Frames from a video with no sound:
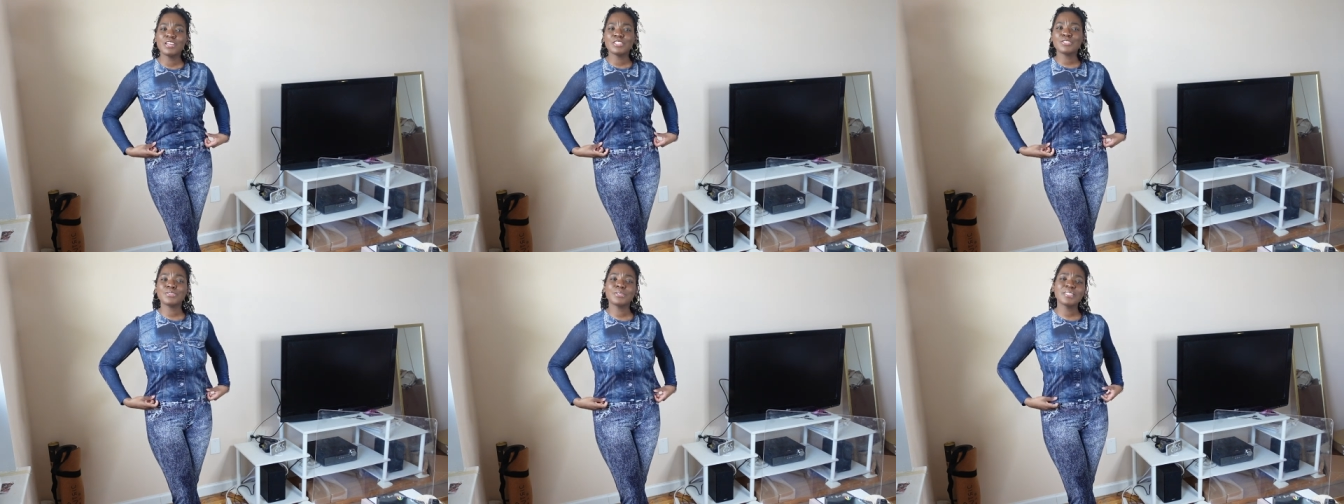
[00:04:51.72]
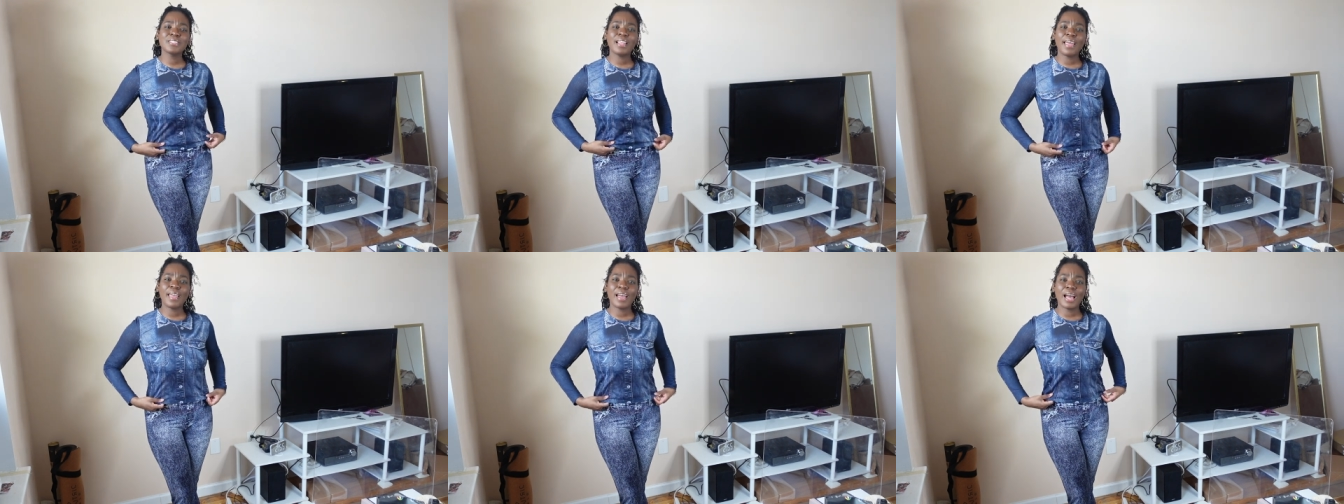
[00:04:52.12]
So it's
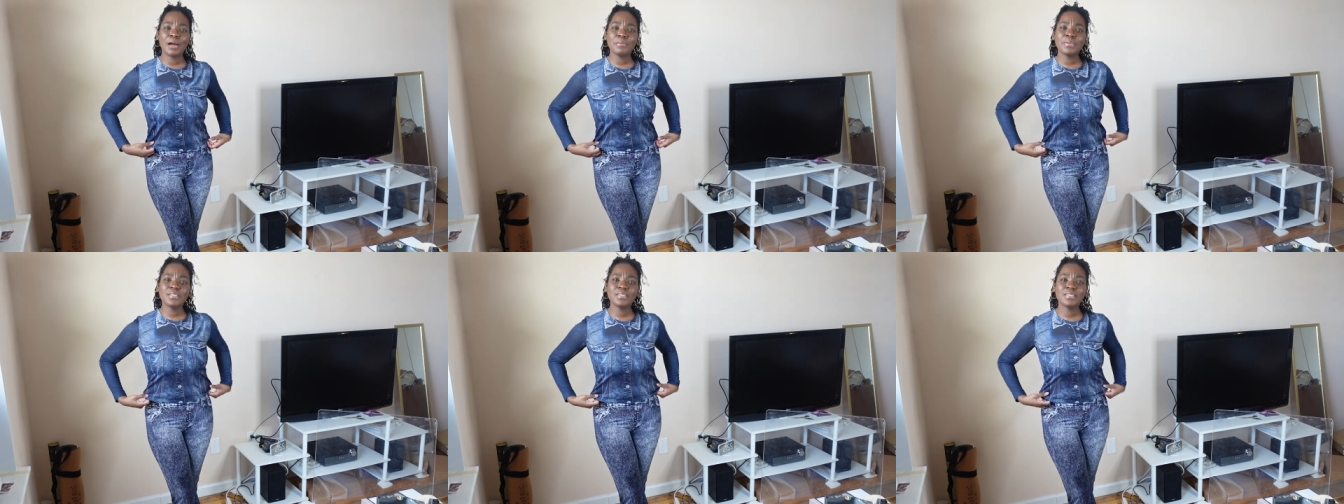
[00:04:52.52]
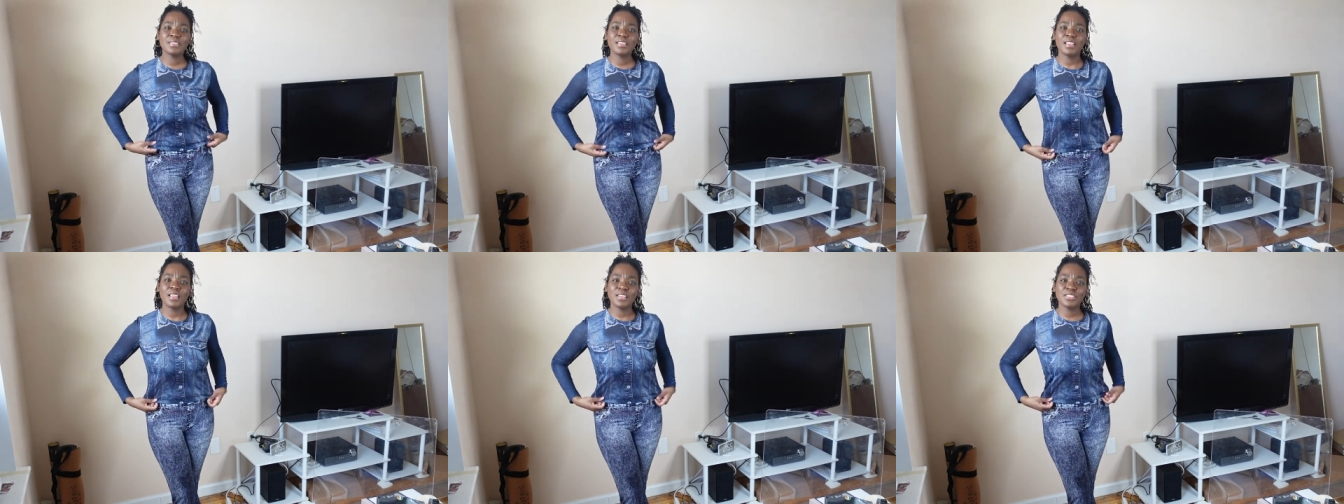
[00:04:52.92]
like, how is
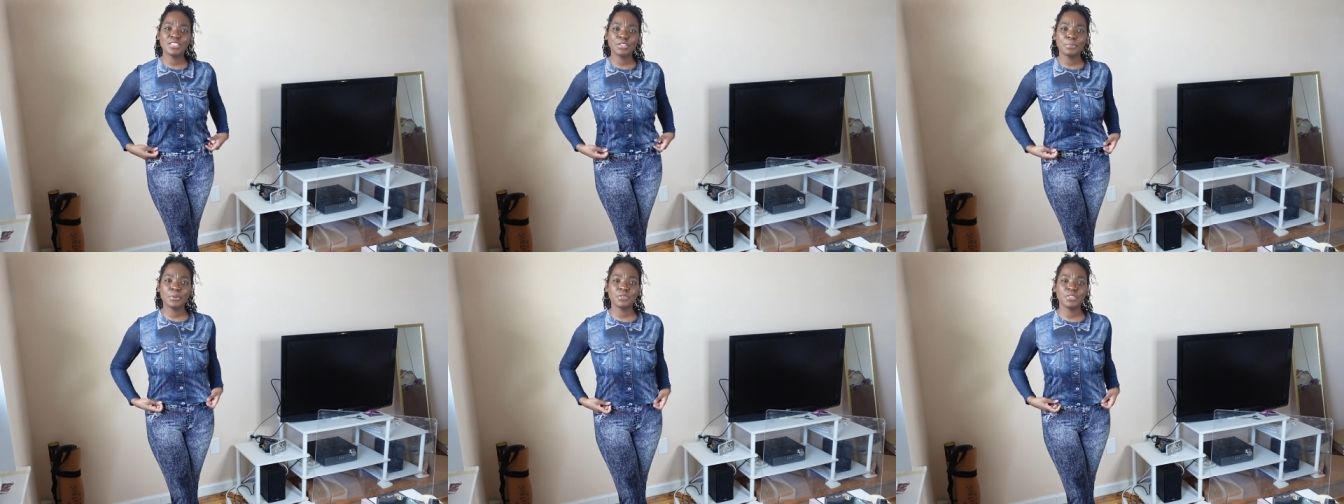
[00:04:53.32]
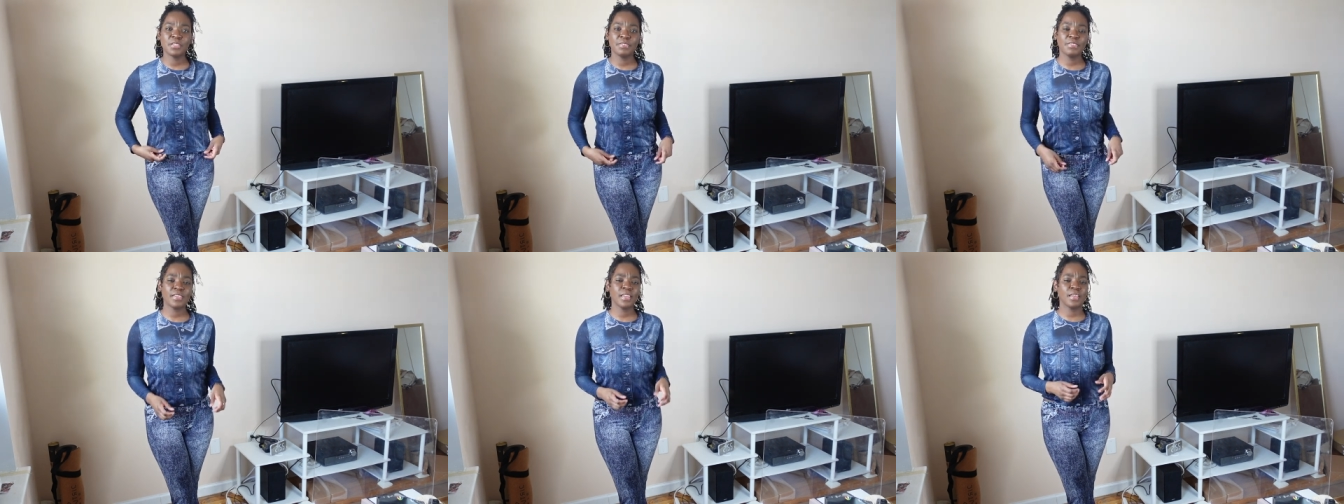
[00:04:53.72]
this supposed to
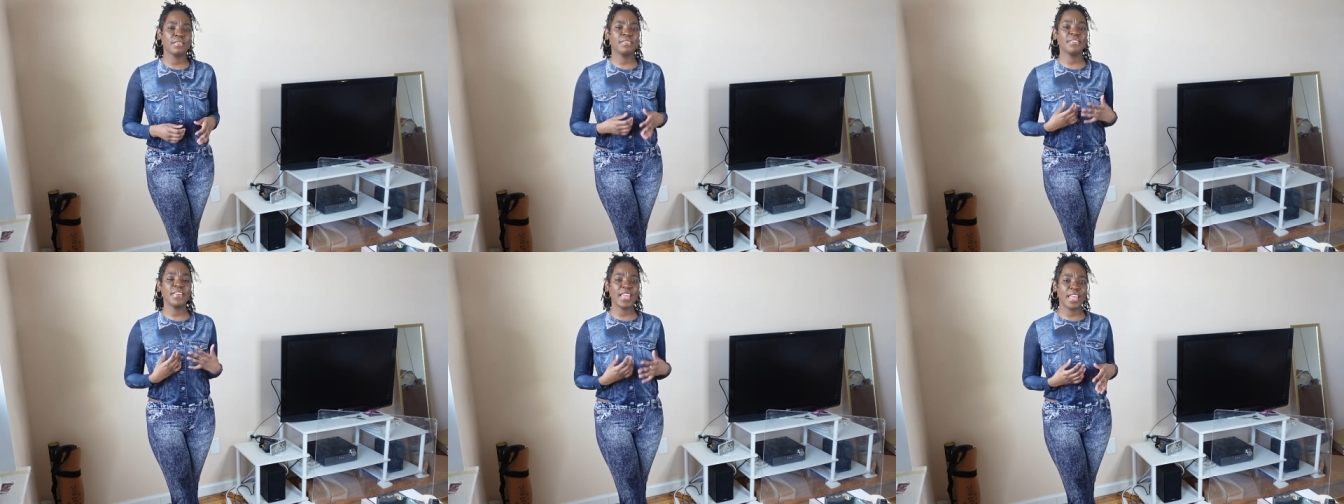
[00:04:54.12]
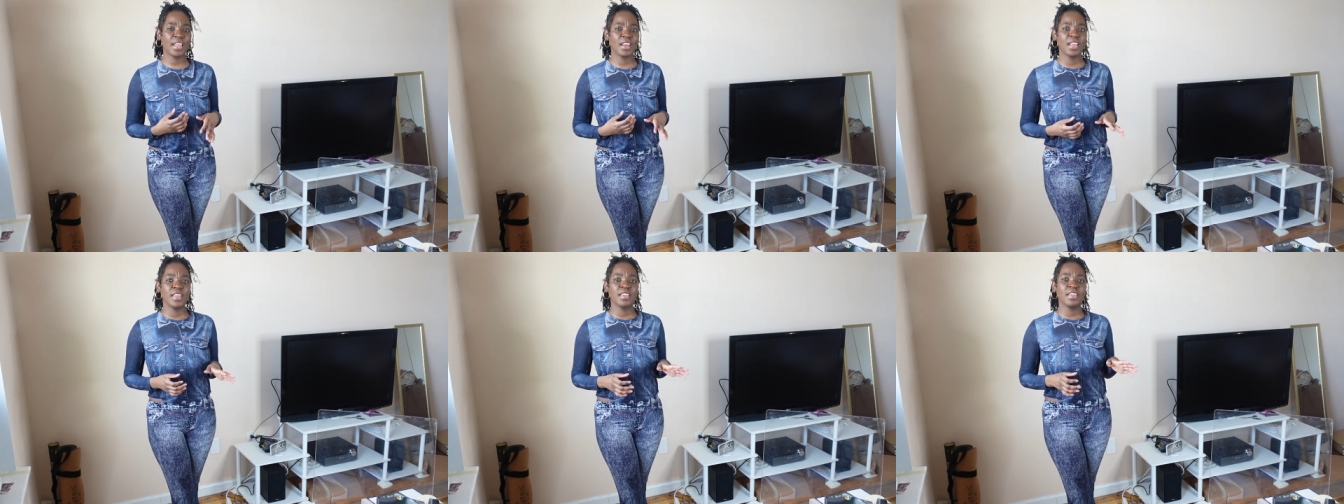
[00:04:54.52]
fit?